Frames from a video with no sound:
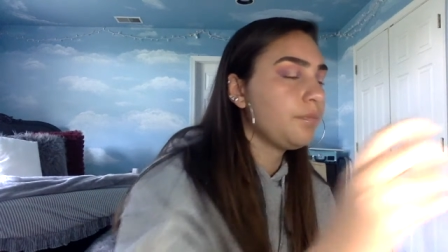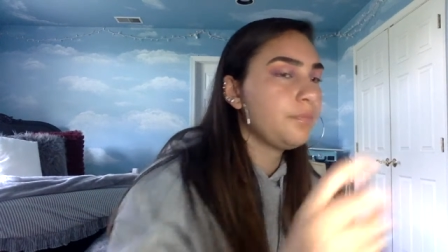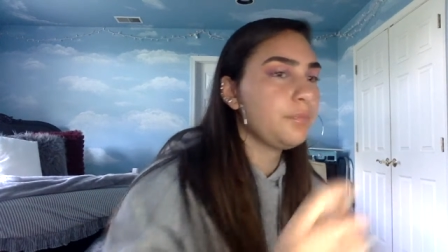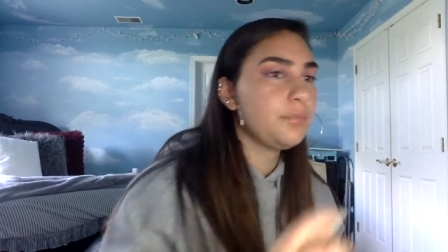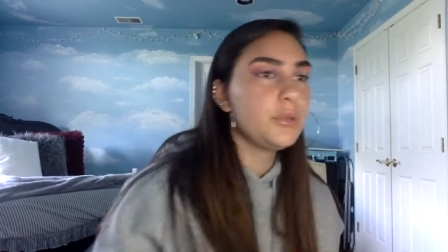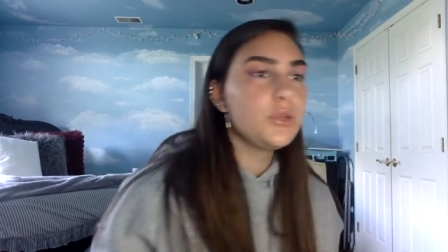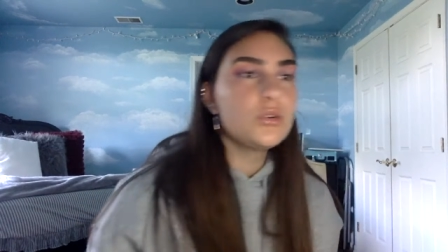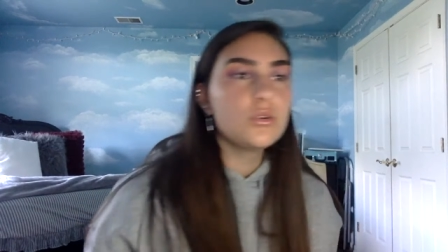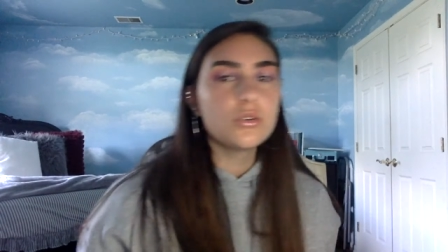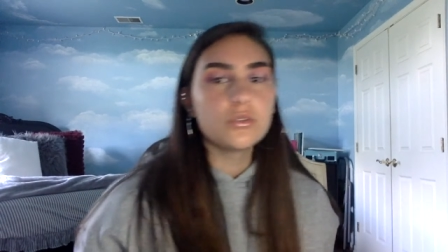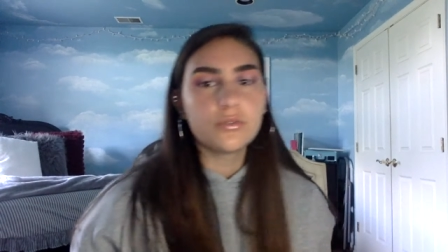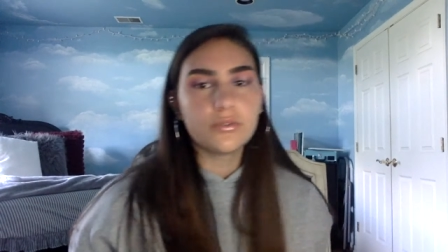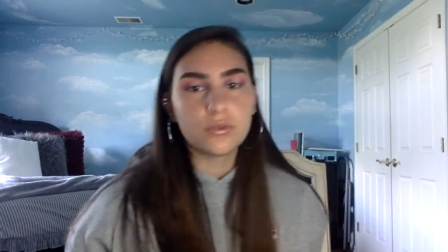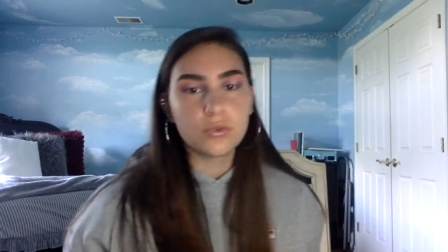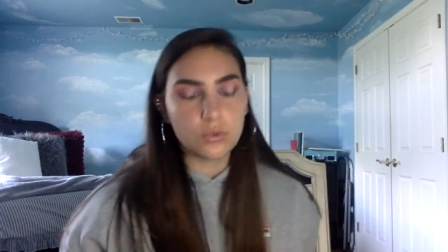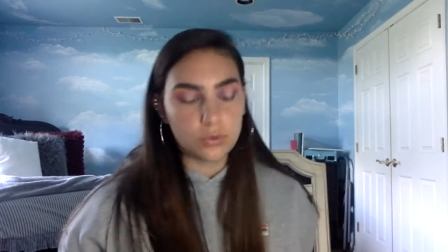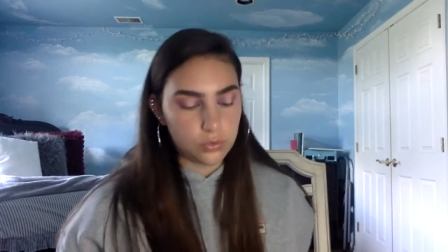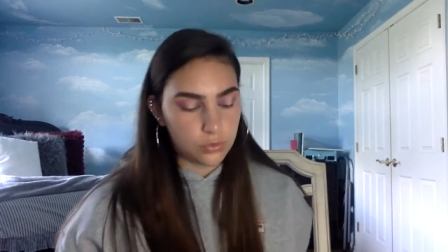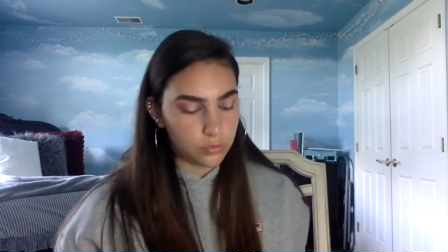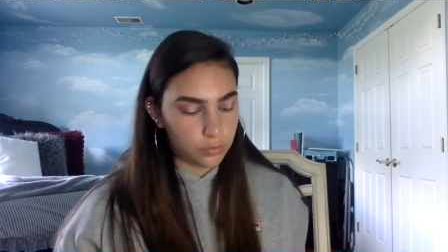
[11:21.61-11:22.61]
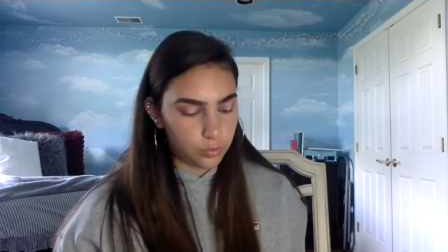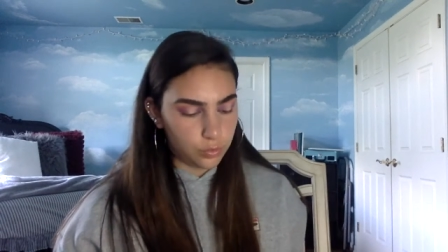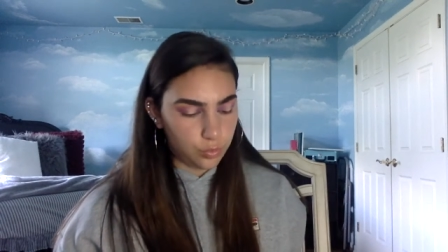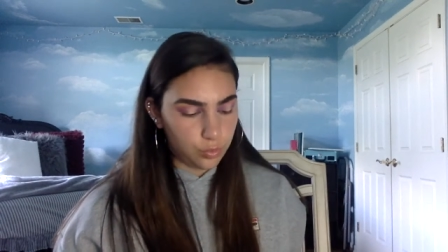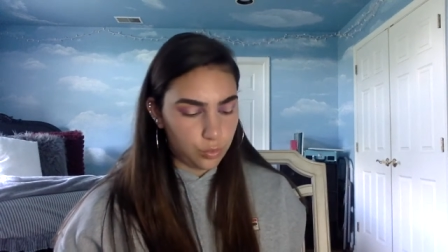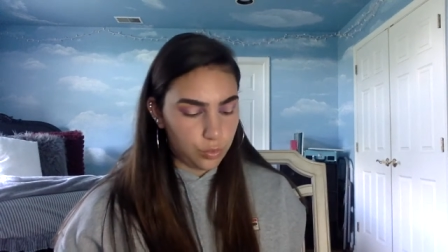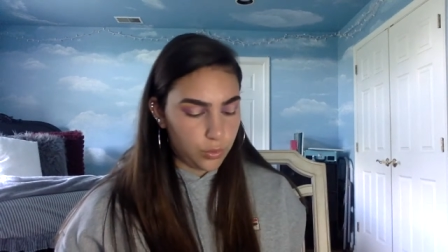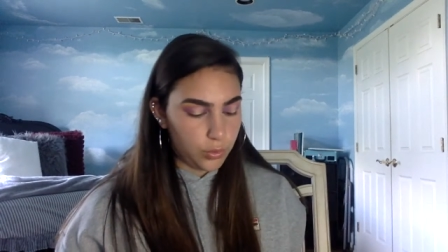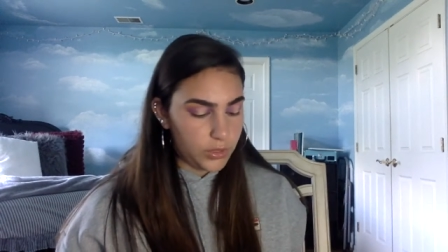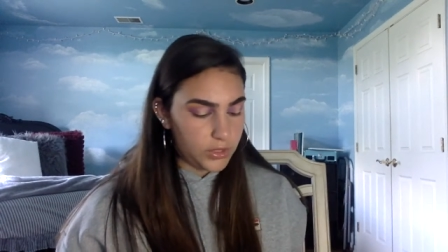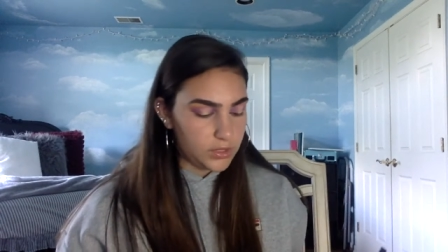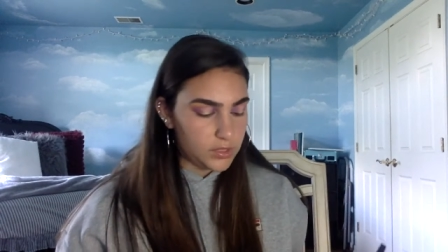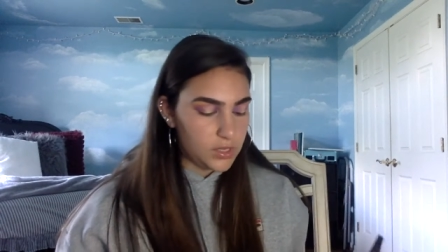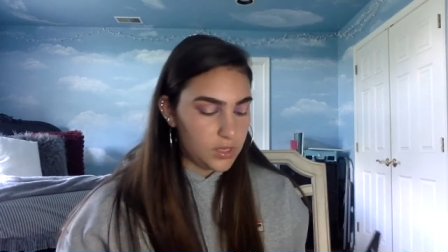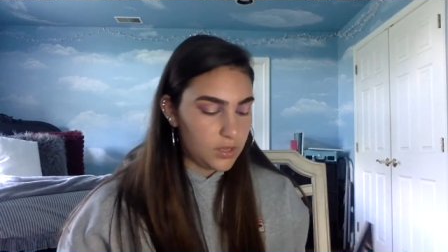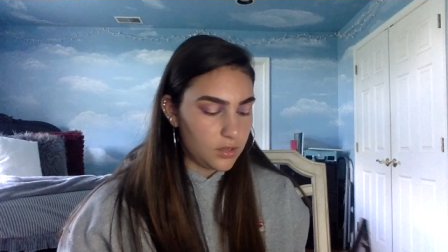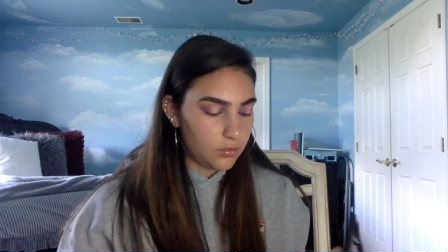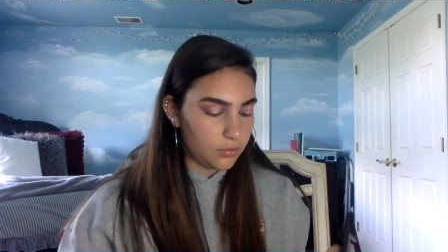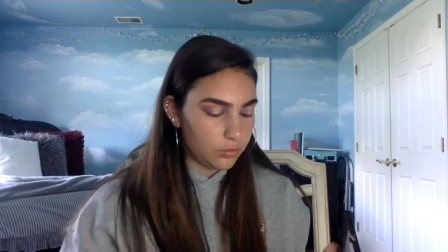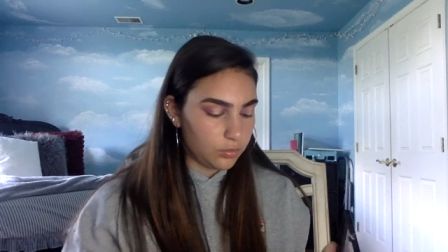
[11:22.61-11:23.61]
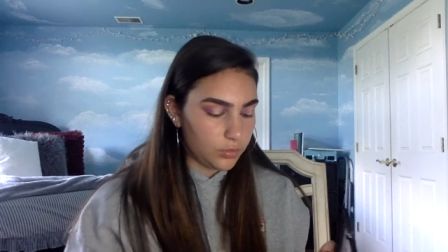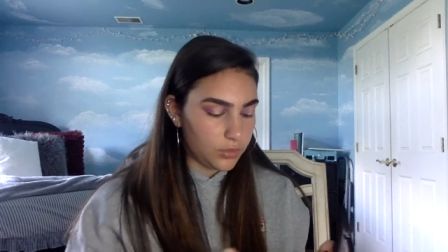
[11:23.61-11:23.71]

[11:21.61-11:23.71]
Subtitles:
beautiful, really,